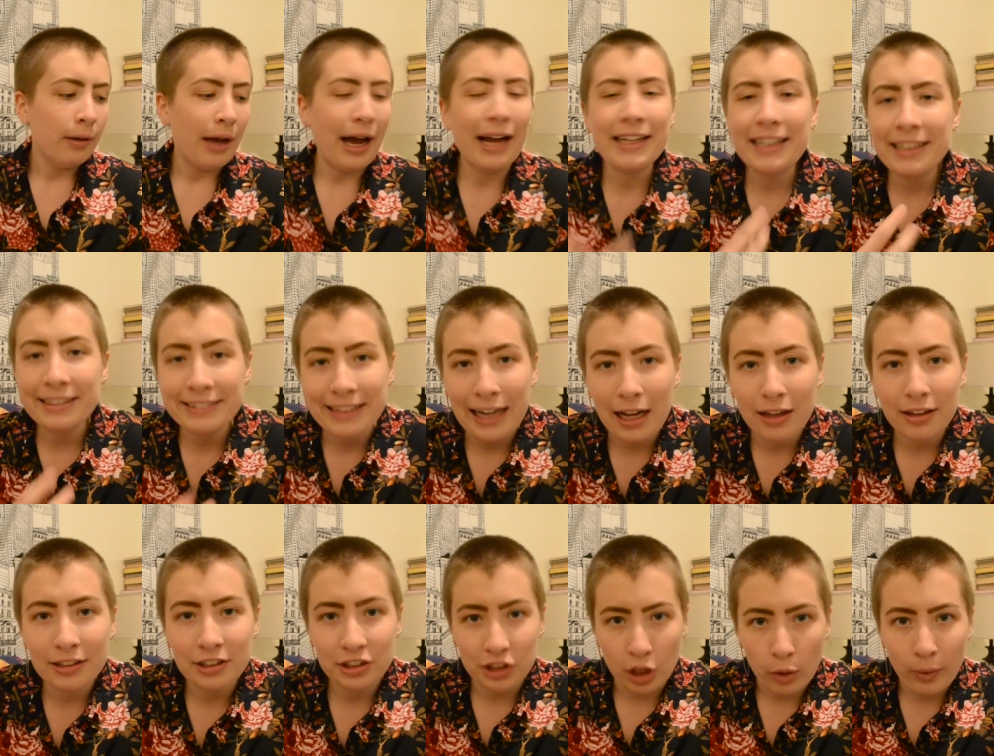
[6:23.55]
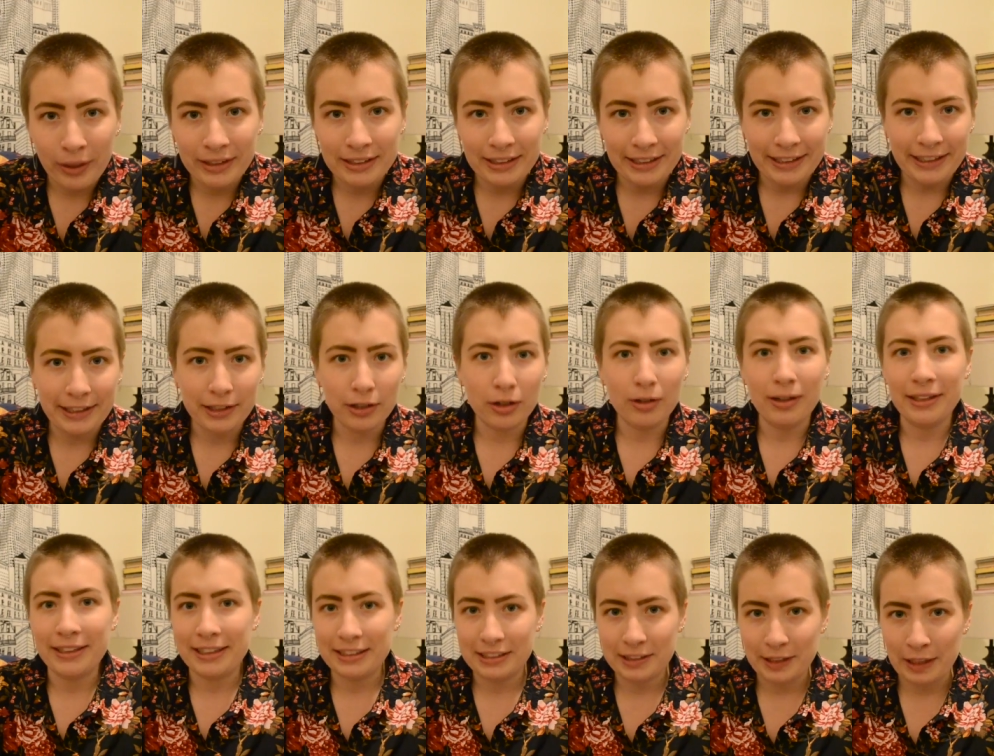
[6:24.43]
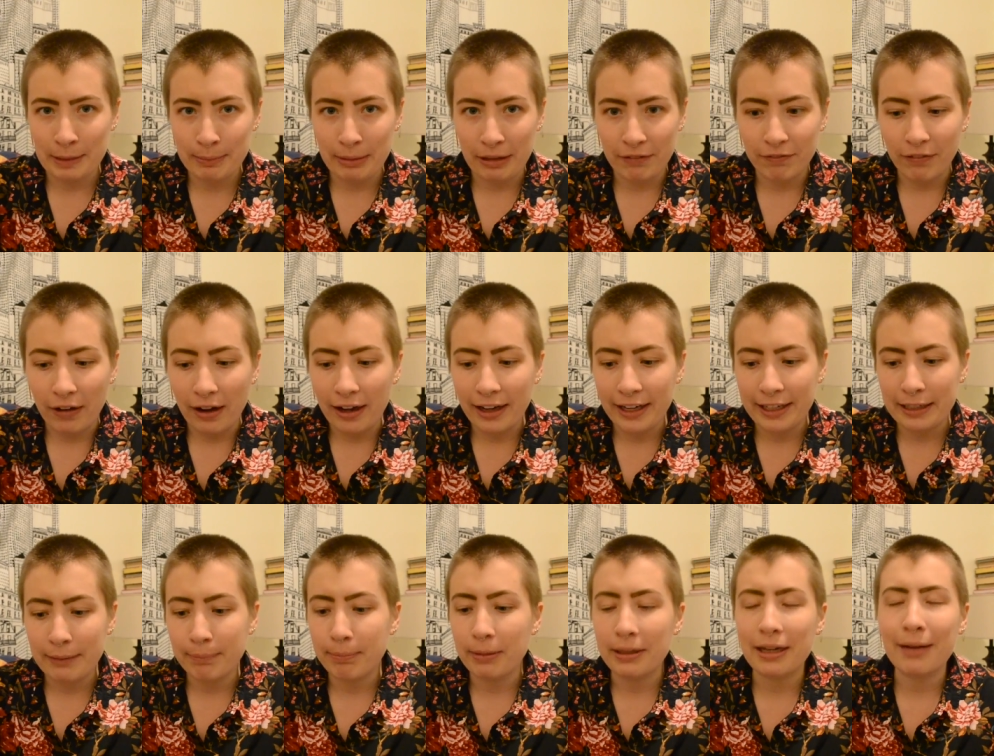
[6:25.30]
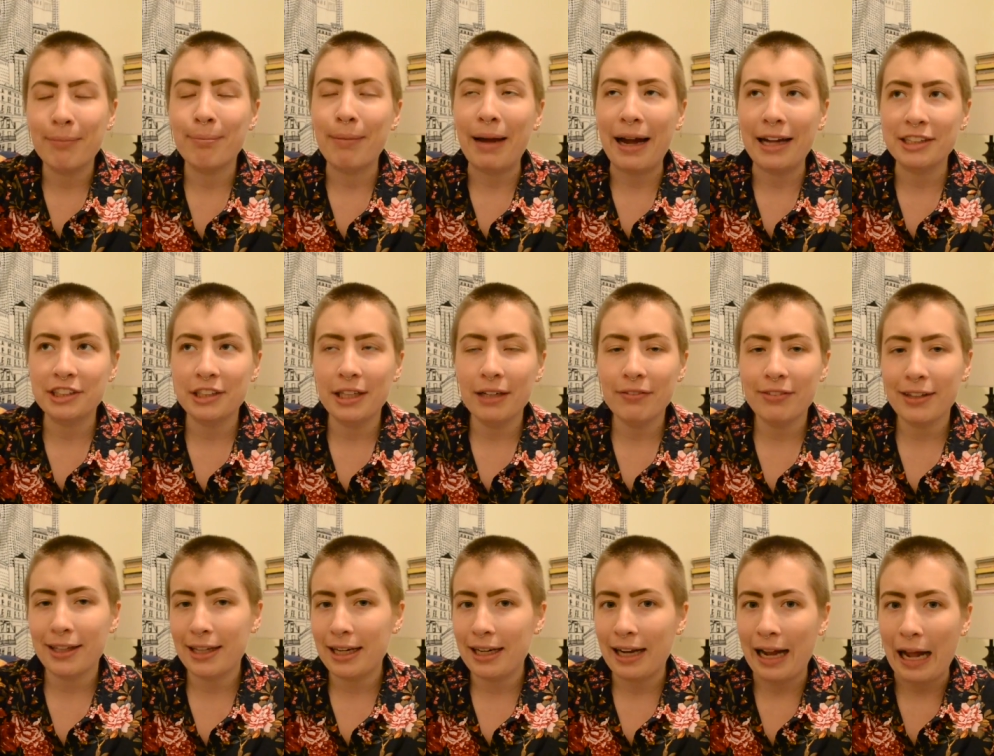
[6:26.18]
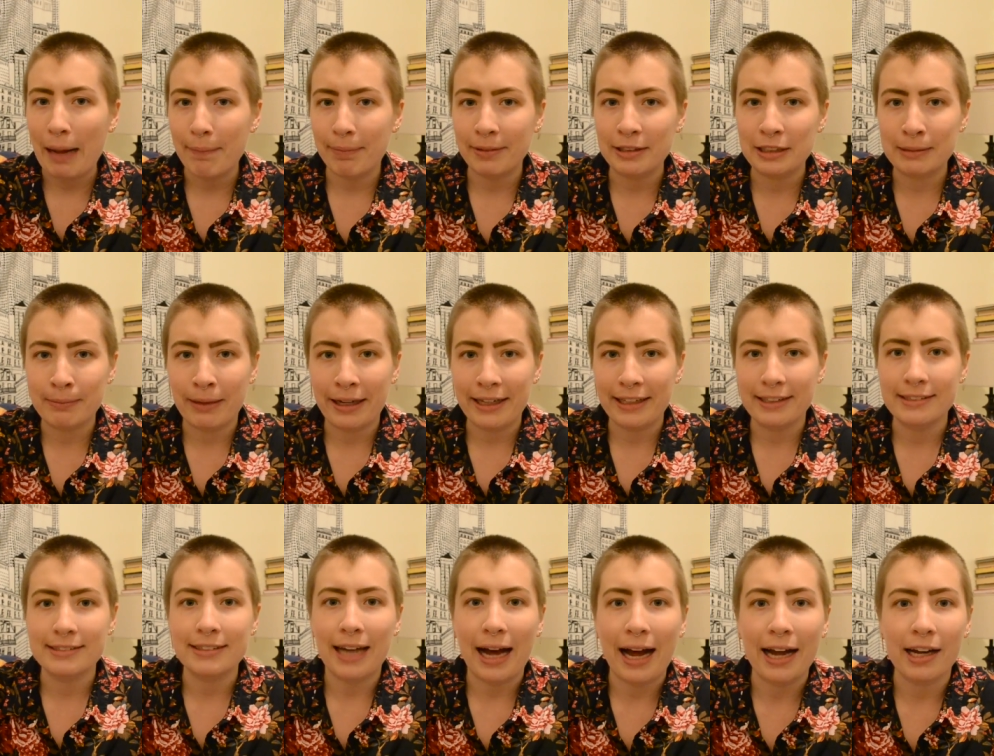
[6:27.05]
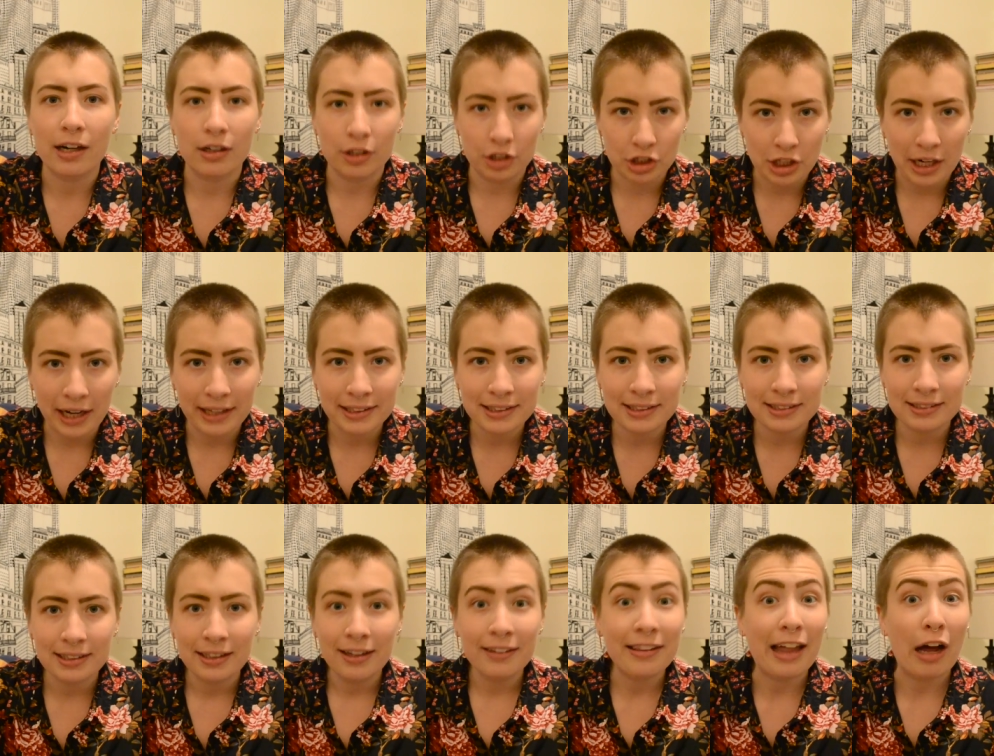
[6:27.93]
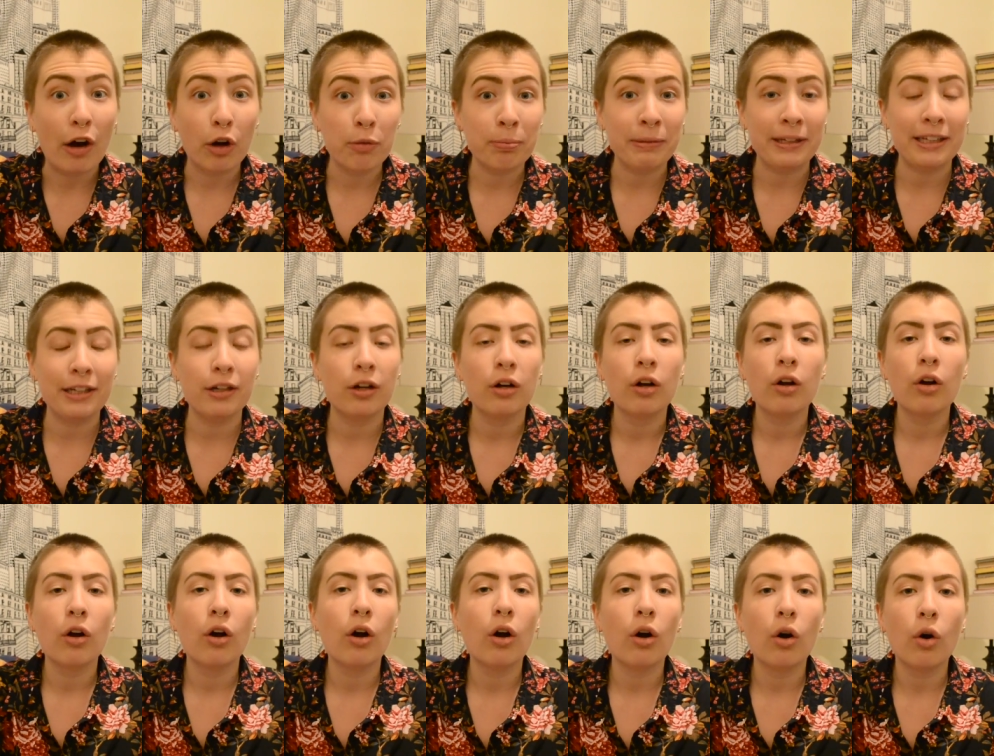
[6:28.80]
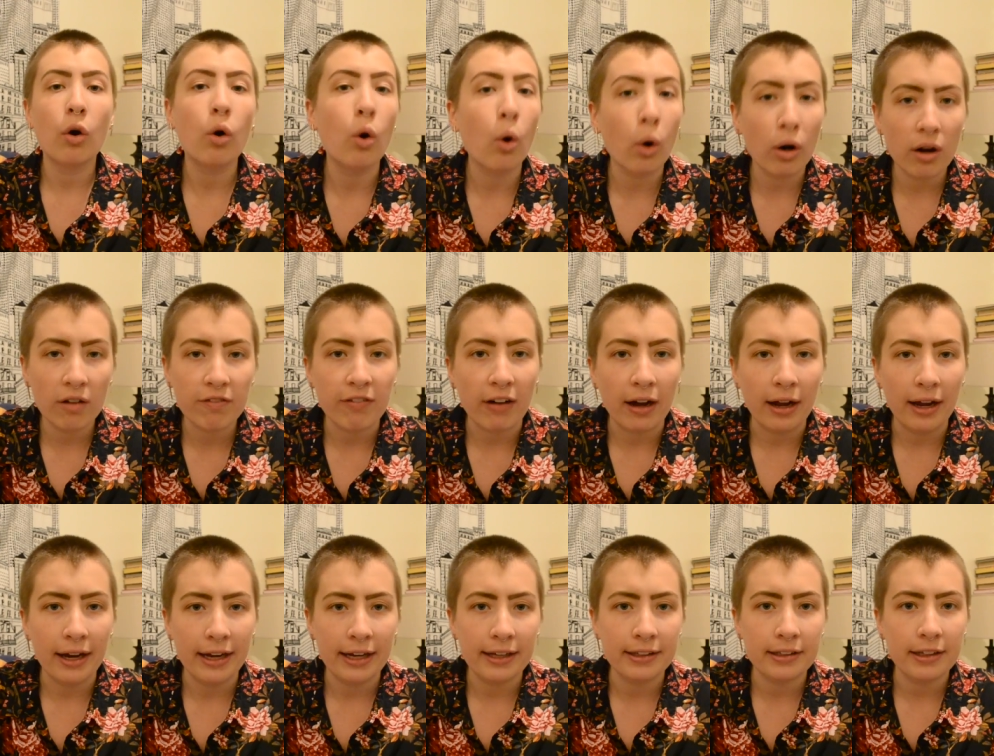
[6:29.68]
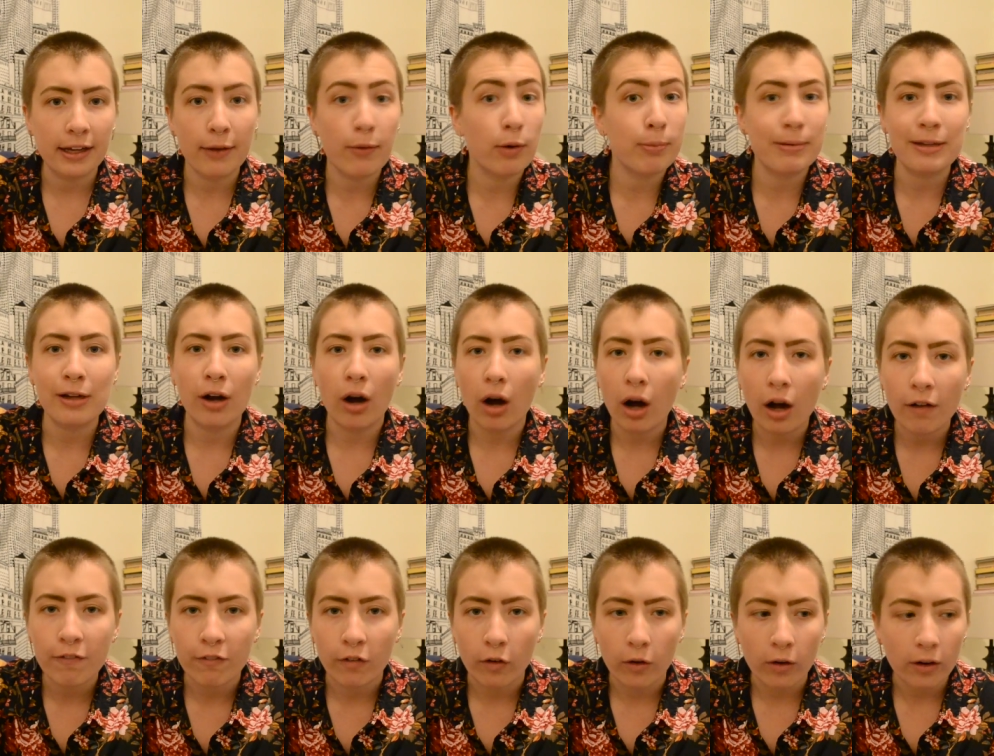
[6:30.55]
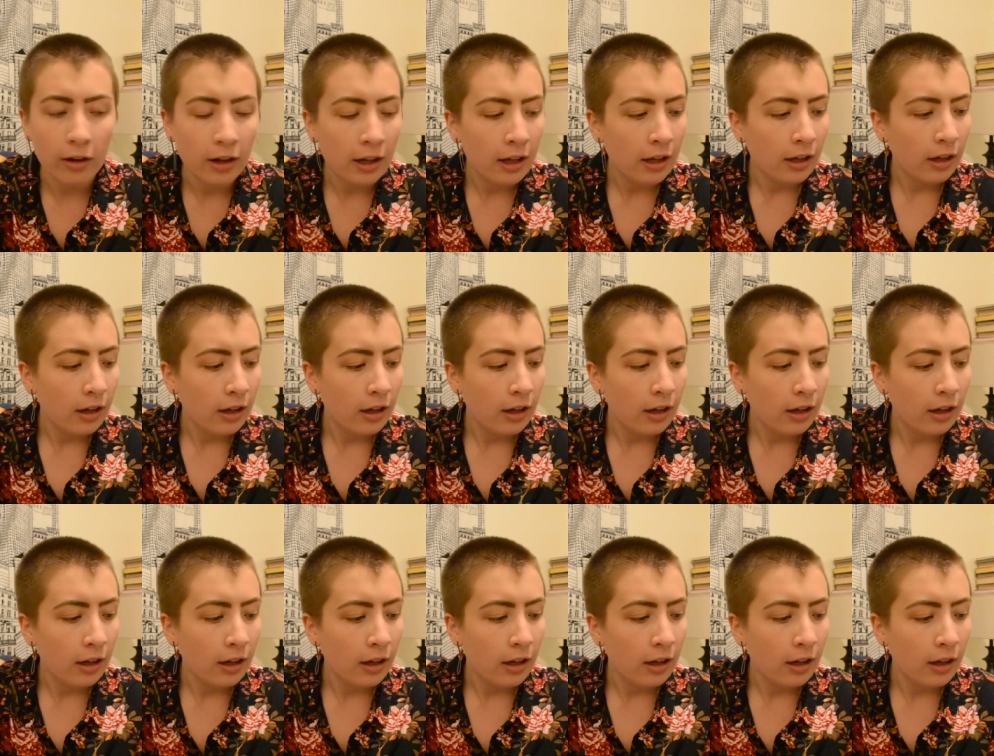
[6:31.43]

I can tell it's going to heal, like it's going to be fine, but imagine if that had happened to my entire chest. That would be horrifying. It would be awful.